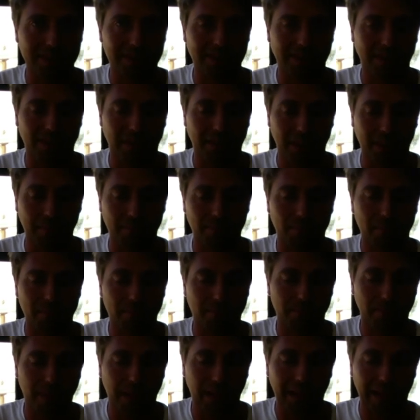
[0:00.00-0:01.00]
the
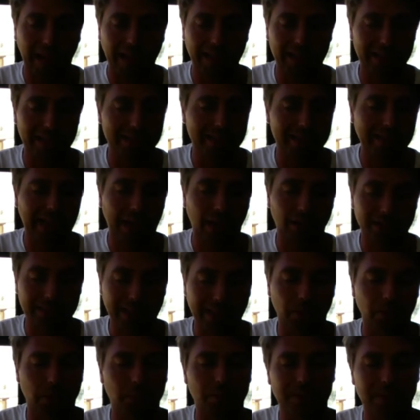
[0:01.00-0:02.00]
Atlas Tower
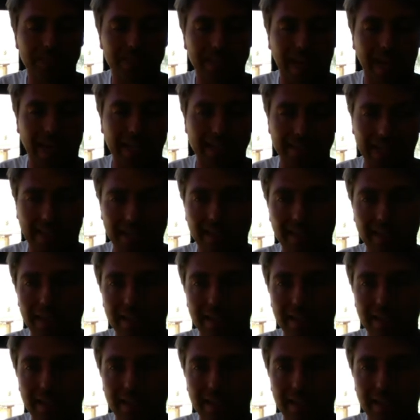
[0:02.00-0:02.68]
Talcum is saying is that